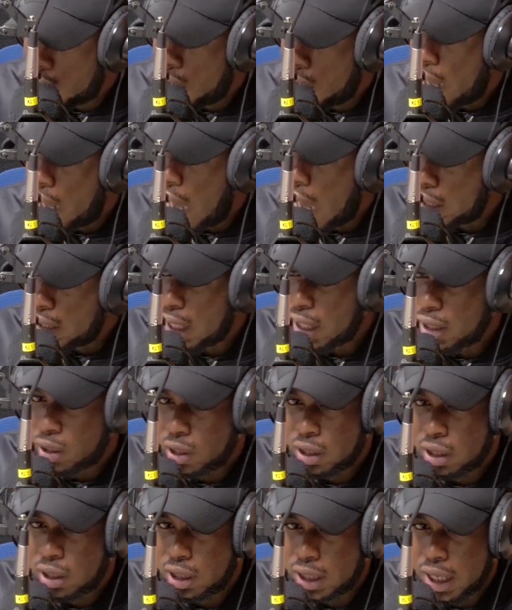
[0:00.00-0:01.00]
I just
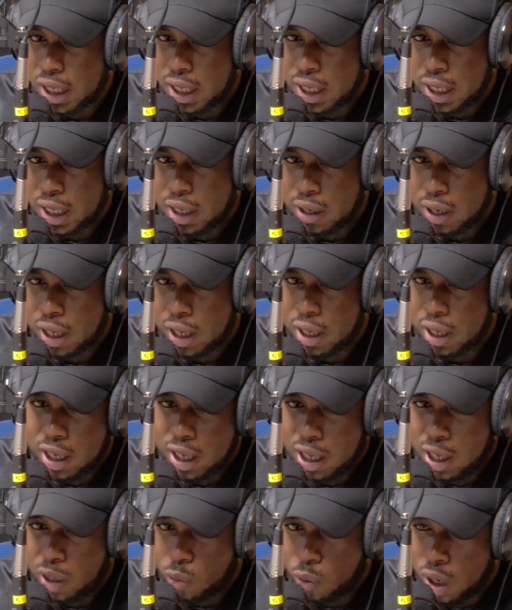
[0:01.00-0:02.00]
check in and I
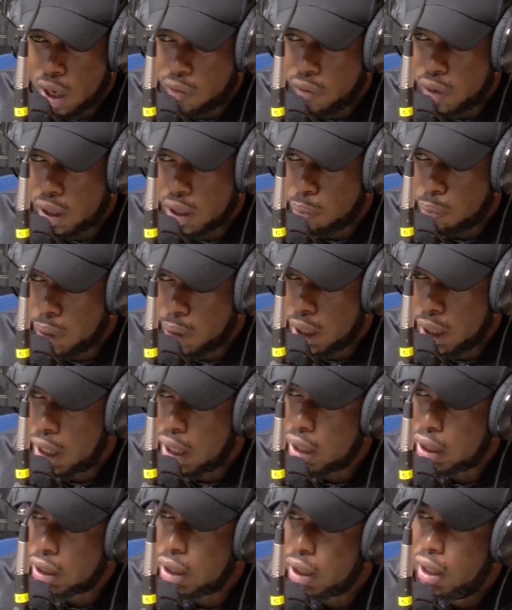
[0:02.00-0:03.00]
key in whatever the pin
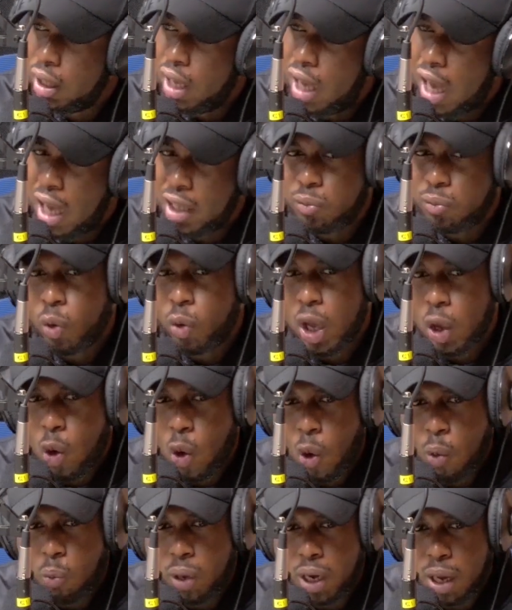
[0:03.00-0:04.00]
is. As I'm going
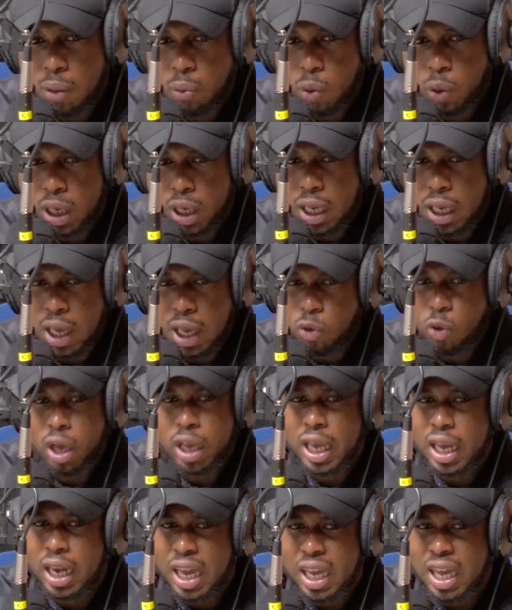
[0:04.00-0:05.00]
home and I'm looking, you know, I
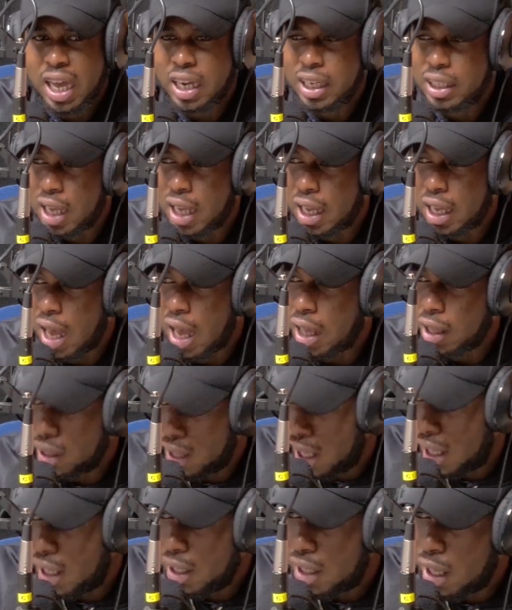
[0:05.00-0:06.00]
get like
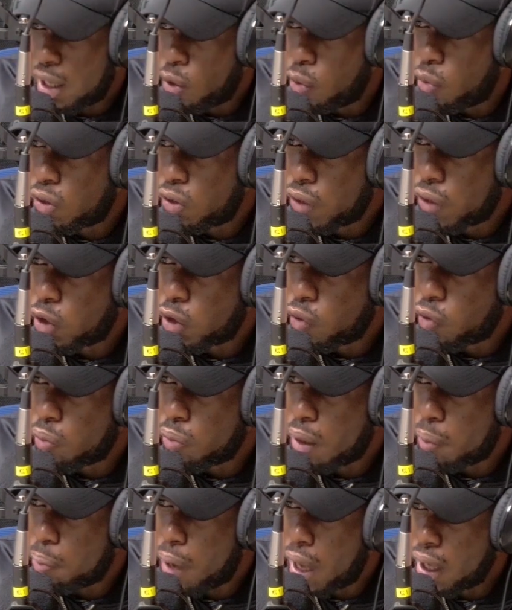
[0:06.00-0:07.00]
the notification from the
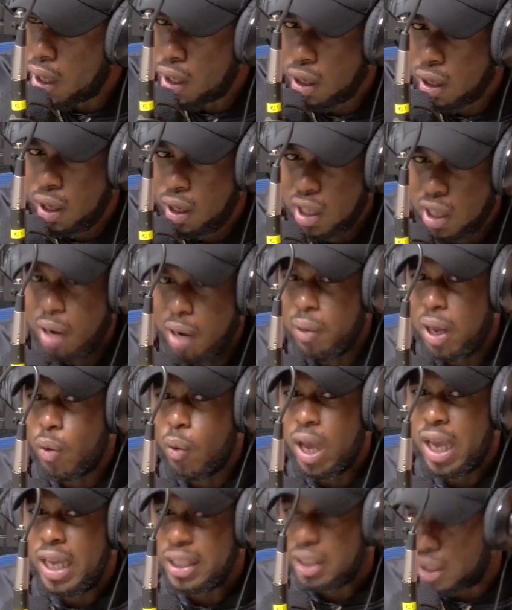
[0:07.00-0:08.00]
bank. Then I'm like,
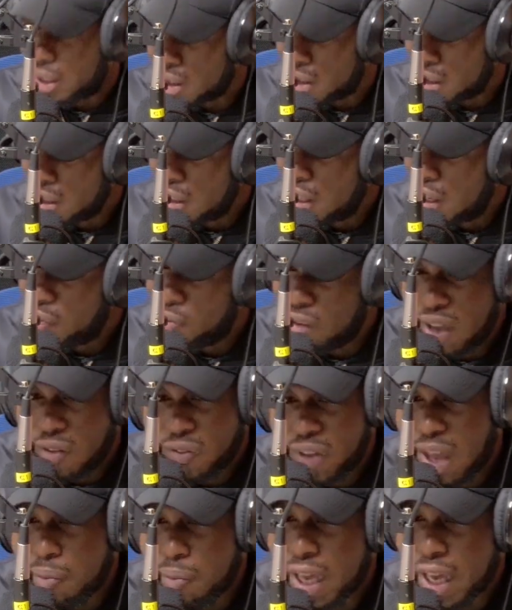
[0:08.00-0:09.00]
wait,
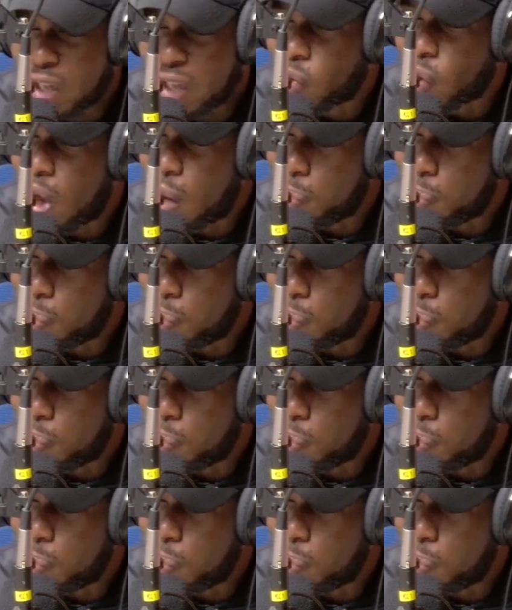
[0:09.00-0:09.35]
5K meka to wapi na